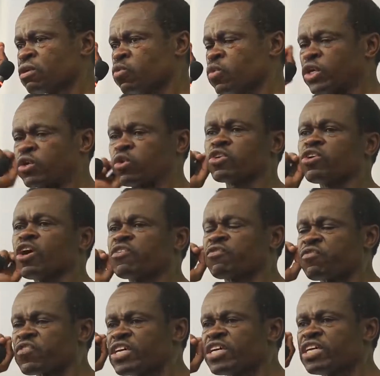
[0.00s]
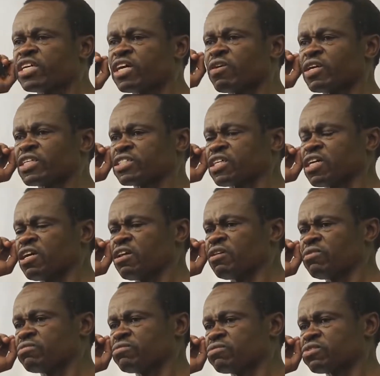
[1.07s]
We could not feed
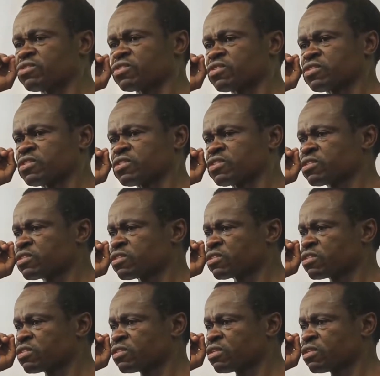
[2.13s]
ourselves